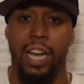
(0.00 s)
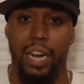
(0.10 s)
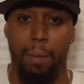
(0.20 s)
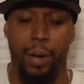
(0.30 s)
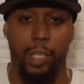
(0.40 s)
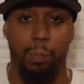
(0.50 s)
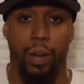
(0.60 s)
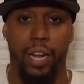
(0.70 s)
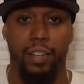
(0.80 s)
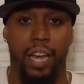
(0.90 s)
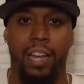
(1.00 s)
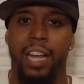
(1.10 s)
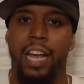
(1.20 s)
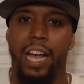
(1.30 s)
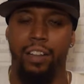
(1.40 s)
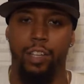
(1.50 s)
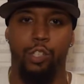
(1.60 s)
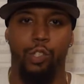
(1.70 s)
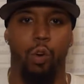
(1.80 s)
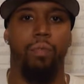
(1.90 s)
And I'm going to explain that in this
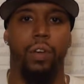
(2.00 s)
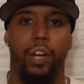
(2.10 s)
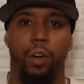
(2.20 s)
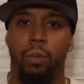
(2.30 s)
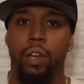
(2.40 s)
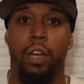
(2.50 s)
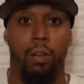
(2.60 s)
short video